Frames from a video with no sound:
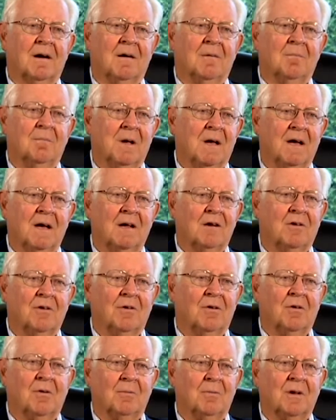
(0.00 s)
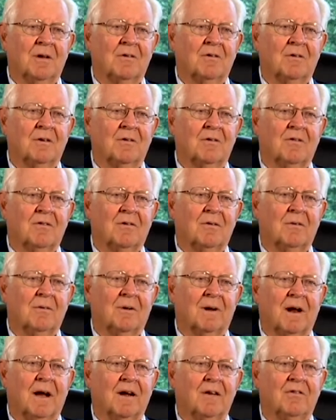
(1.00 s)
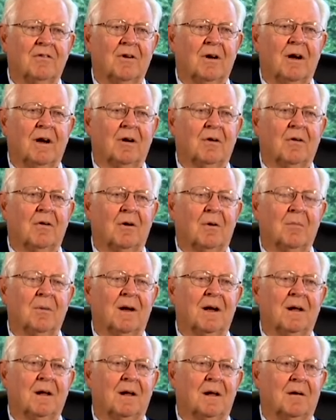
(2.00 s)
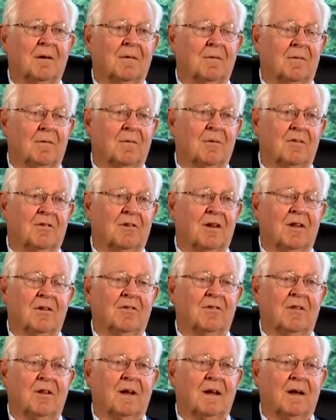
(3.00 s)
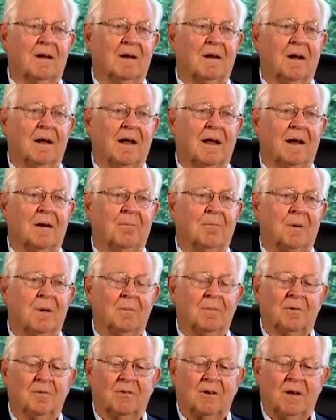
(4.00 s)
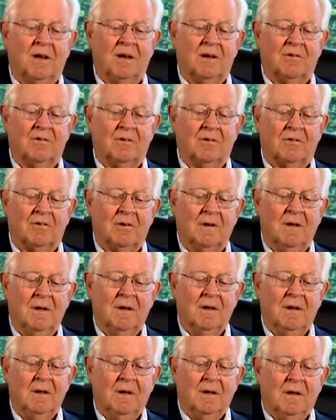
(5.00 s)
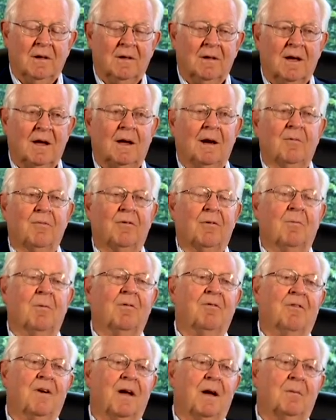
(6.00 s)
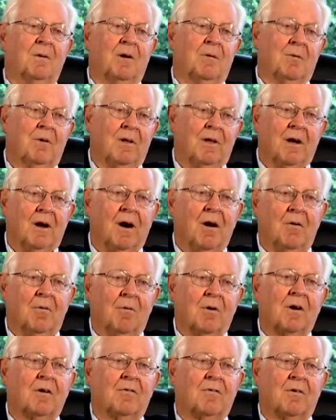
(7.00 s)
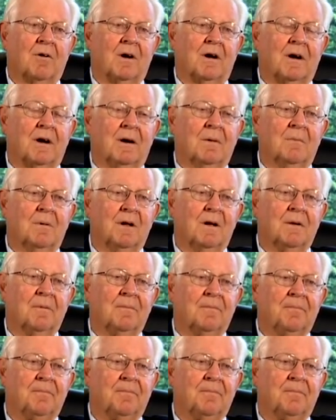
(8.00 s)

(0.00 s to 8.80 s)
being in your own business. What I saw at Hormel, and since then in a lot of people's cases, they come from a family where they all work for a company.